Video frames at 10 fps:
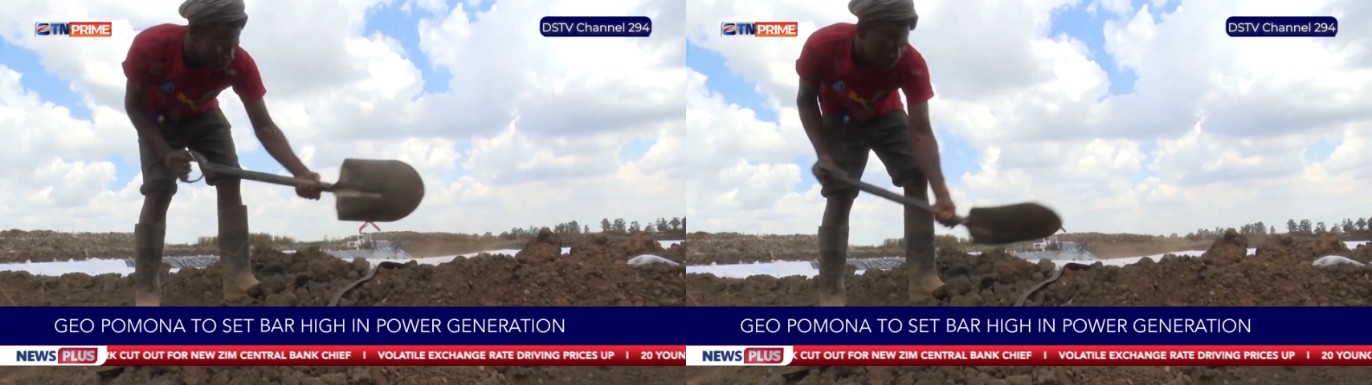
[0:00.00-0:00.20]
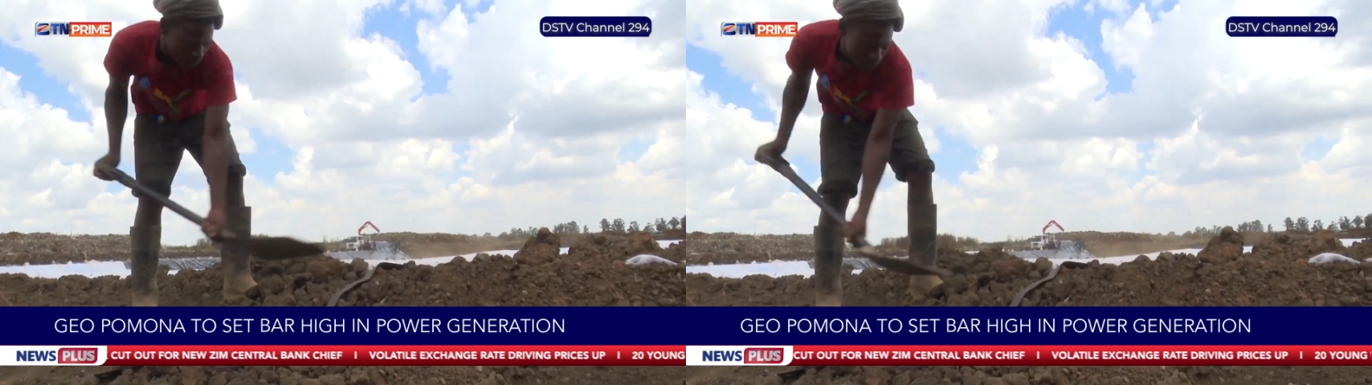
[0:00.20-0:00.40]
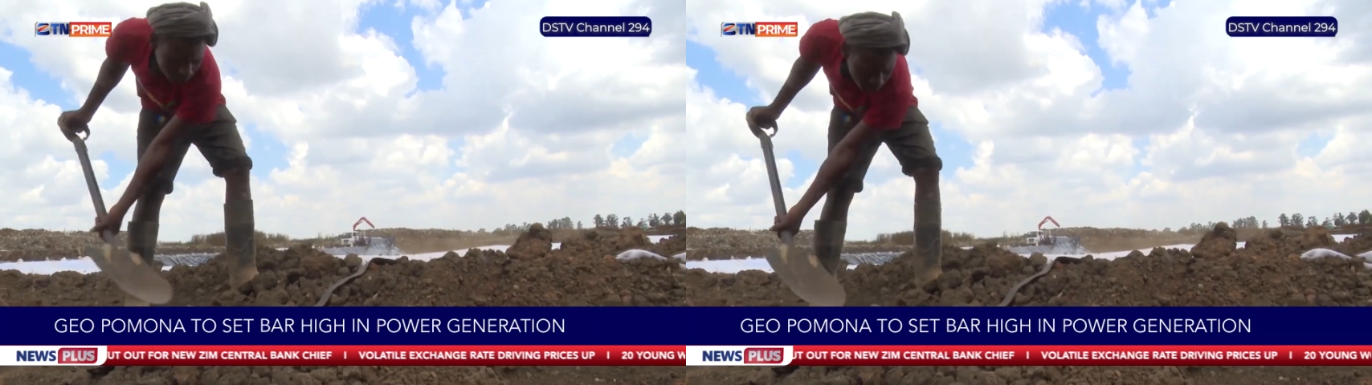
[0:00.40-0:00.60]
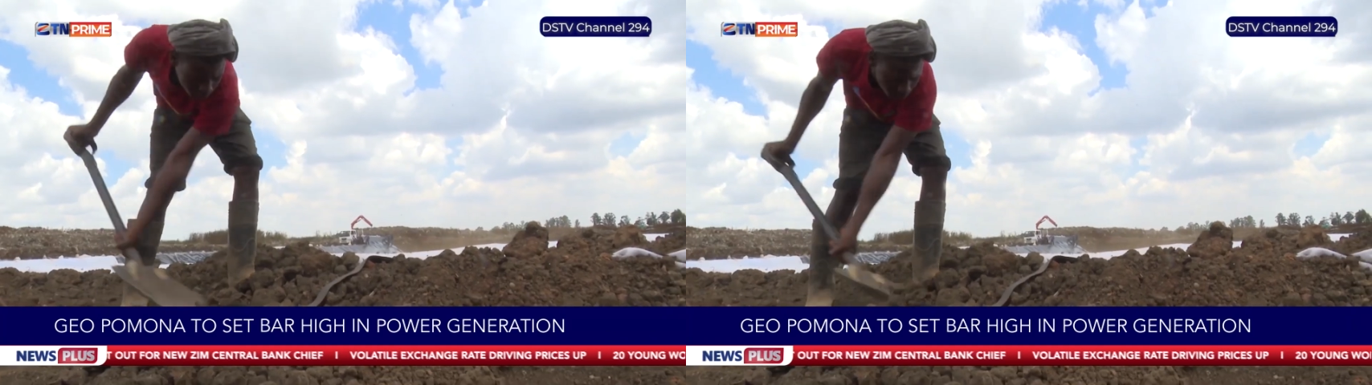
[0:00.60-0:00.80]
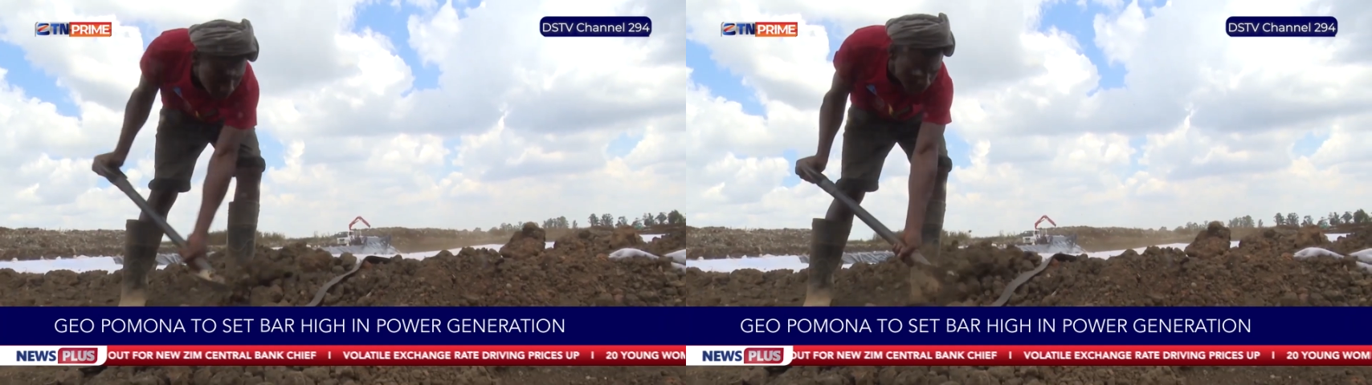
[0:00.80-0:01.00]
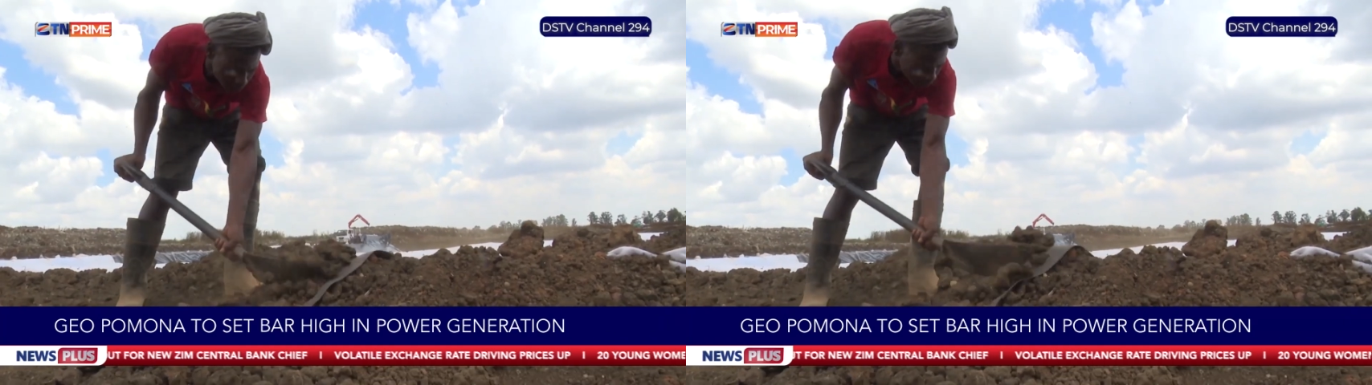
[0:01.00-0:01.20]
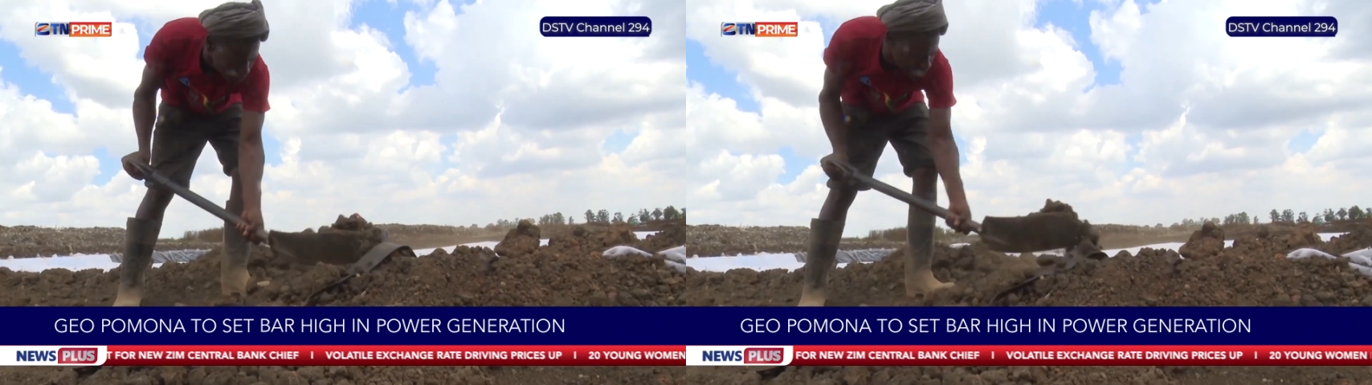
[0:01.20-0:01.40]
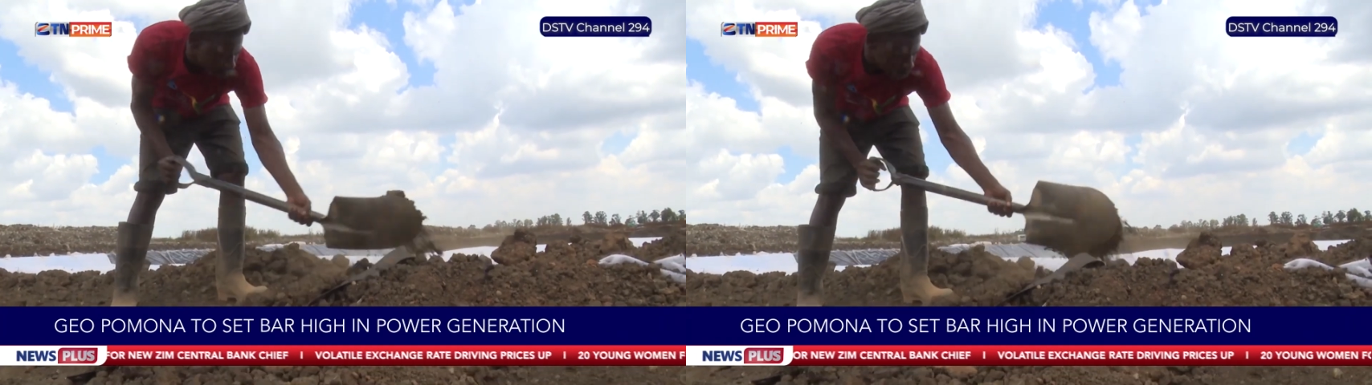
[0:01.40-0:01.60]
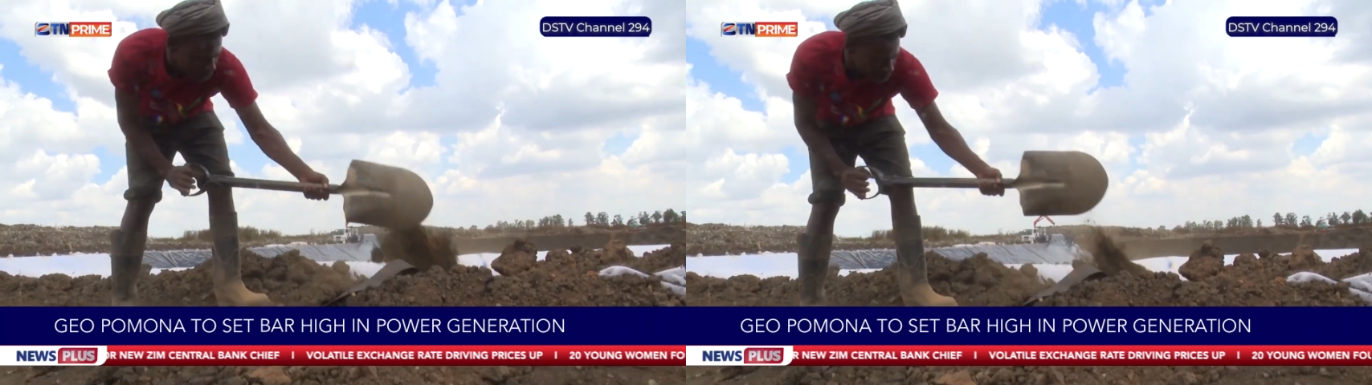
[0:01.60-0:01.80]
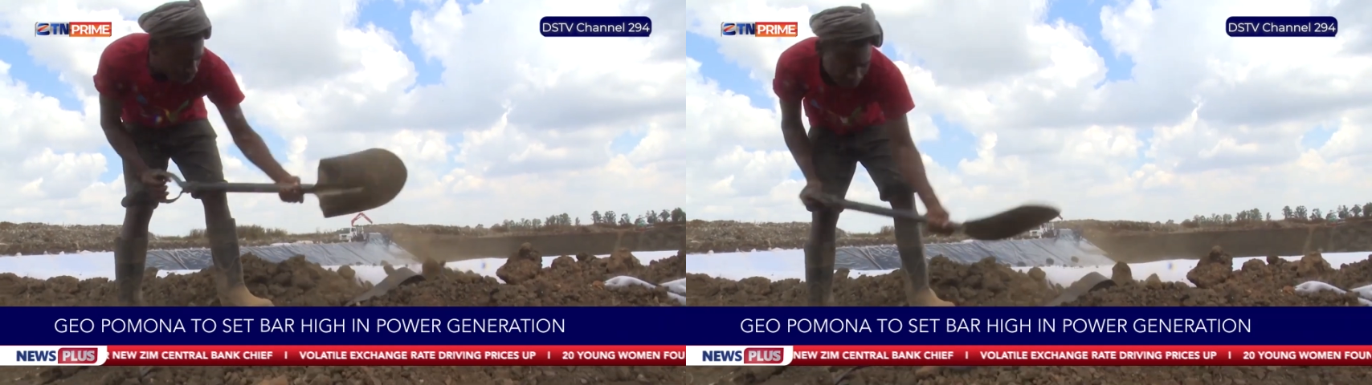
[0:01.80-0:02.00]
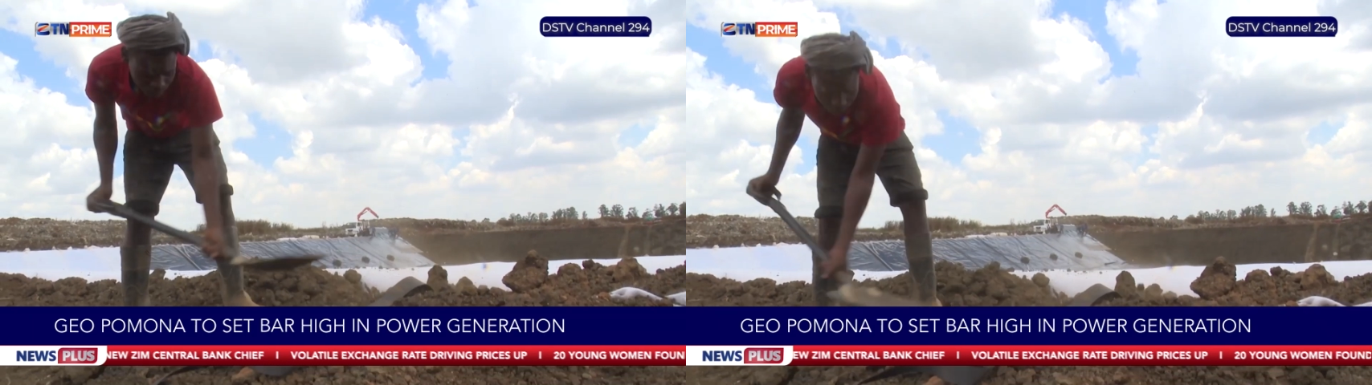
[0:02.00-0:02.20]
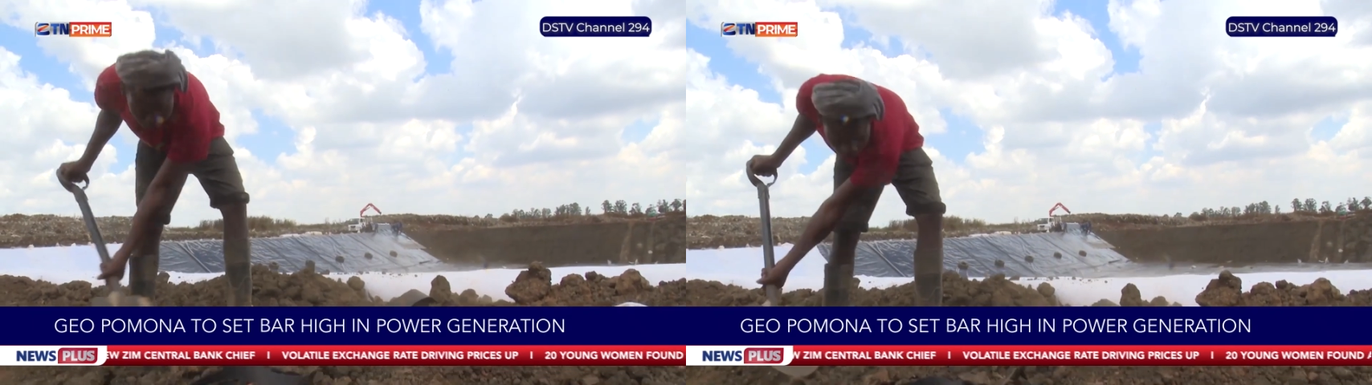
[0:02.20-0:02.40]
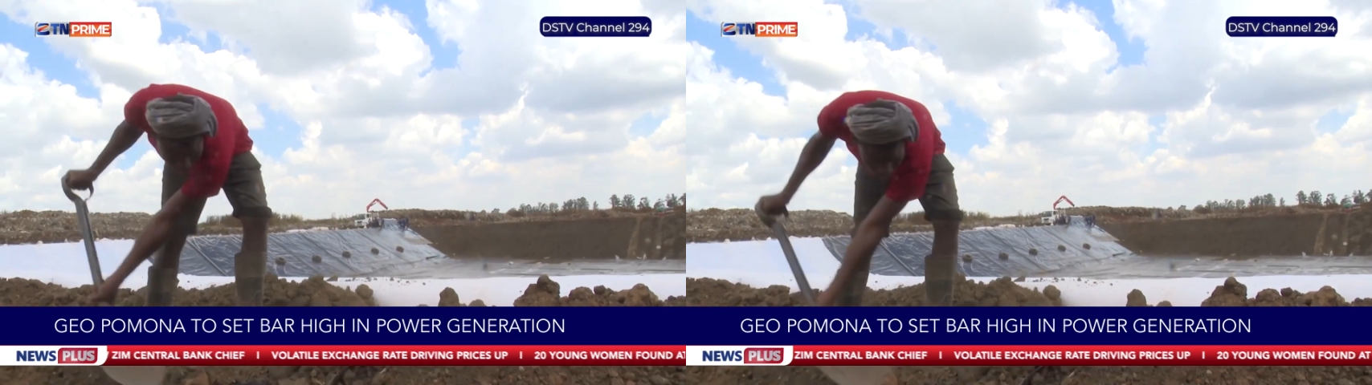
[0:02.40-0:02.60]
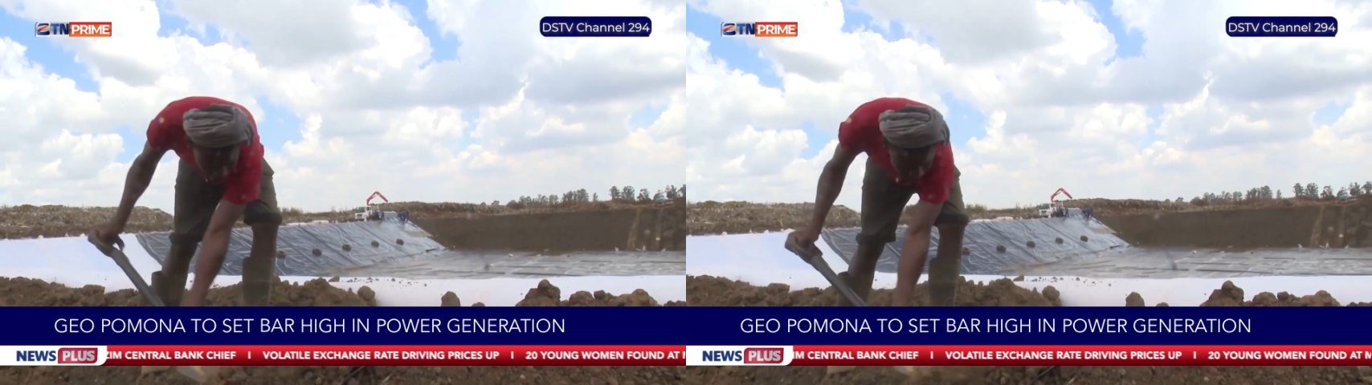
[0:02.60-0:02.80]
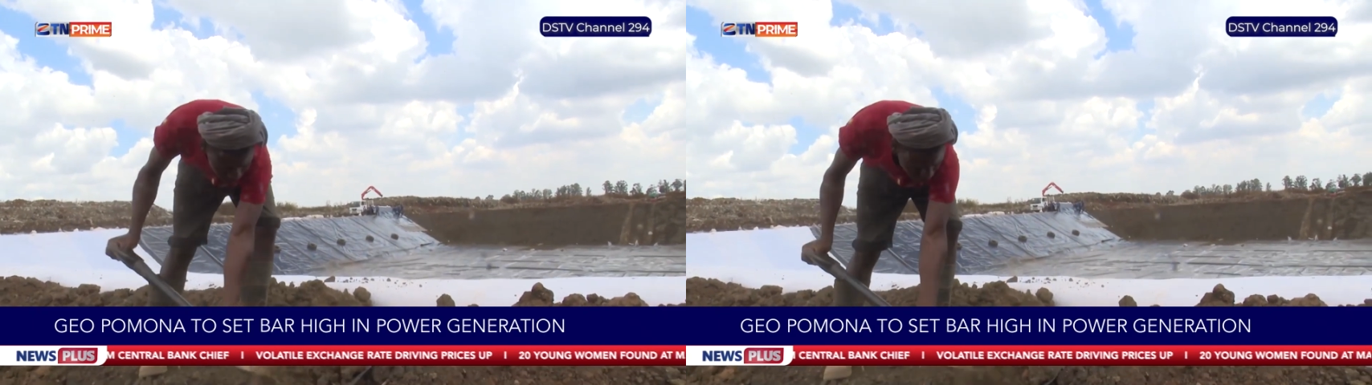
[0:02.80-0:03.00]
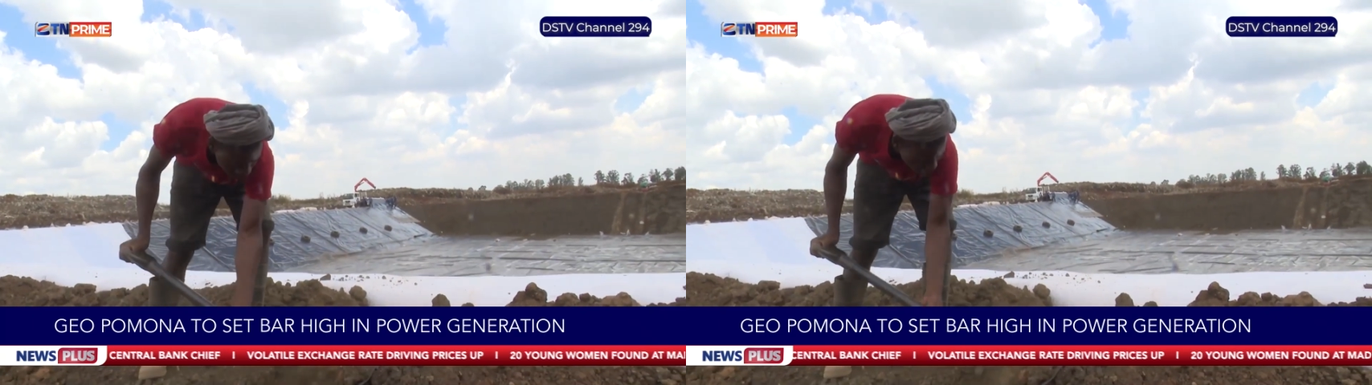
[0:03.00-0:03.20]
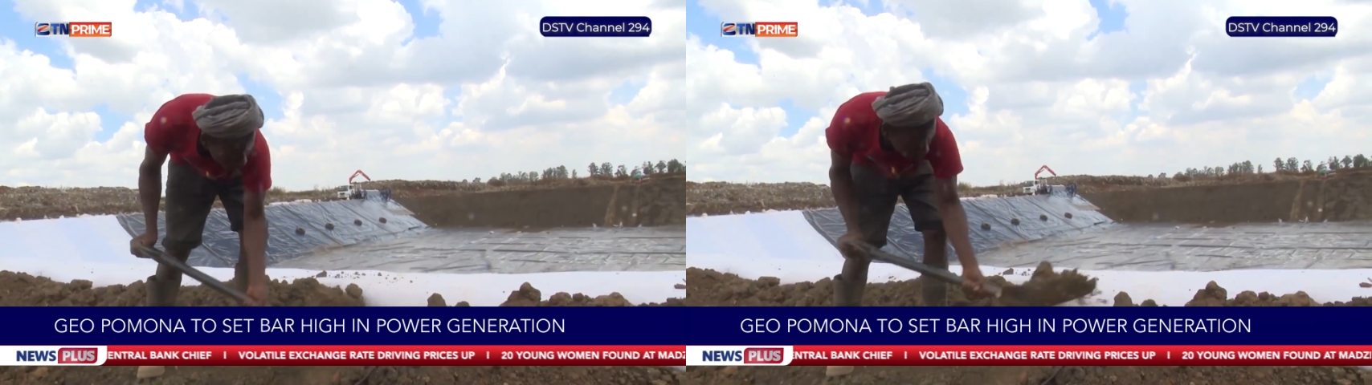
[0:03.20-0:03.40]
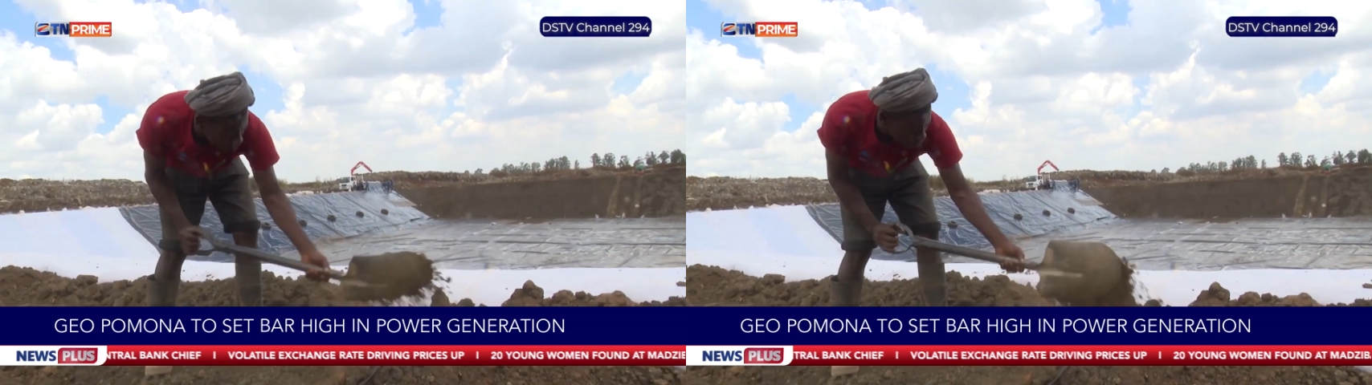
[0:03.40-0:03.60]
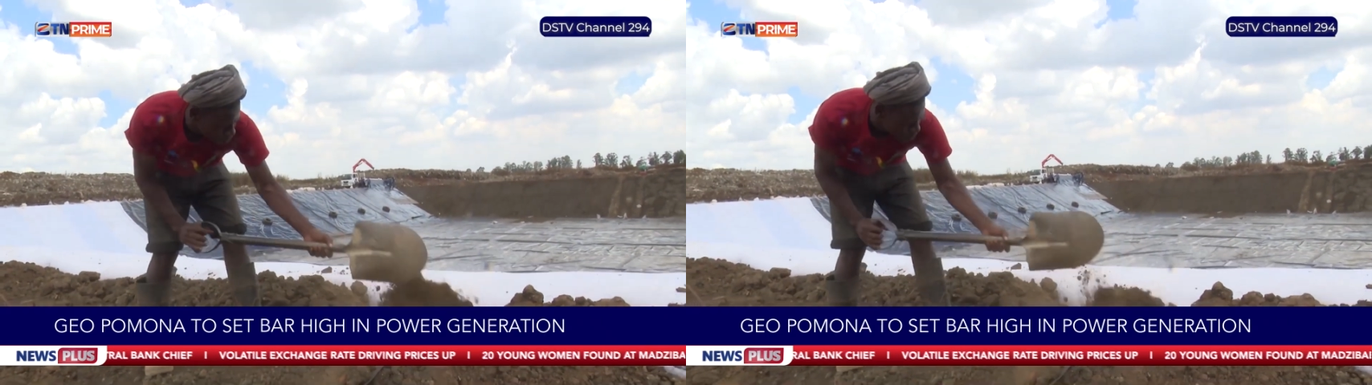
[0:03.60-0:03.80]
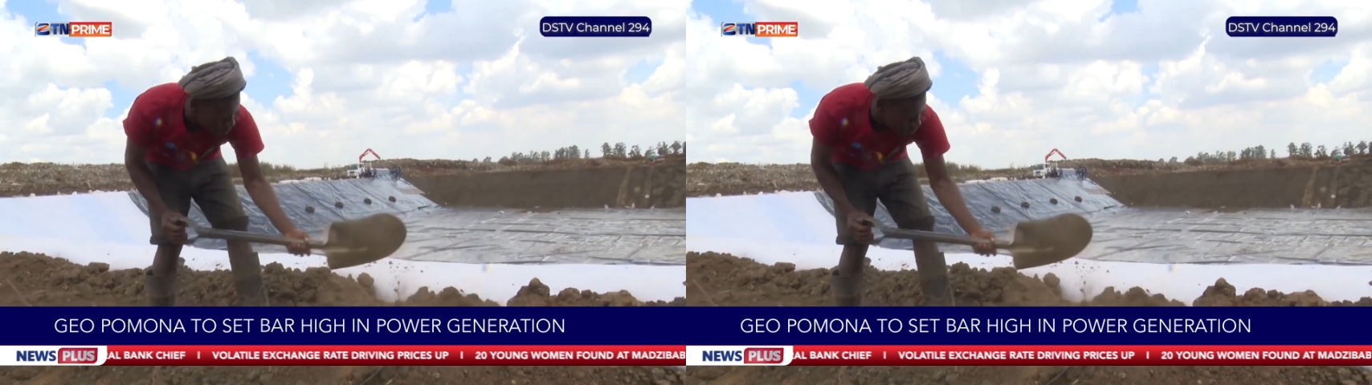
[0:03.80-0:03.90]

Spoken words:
[unreadable: no face in view]